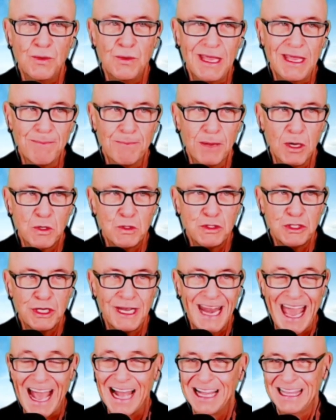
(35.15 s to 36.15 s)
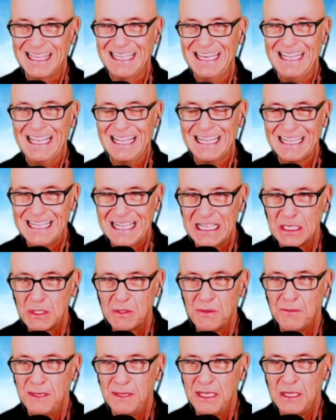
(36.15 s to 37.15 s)
emotionality, I guess
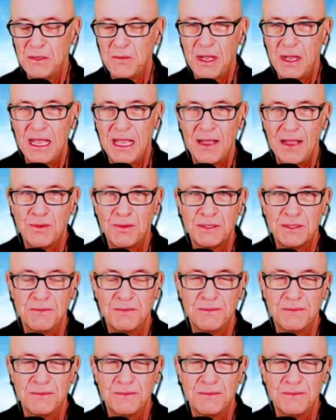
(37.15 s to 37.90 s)
would be the way I would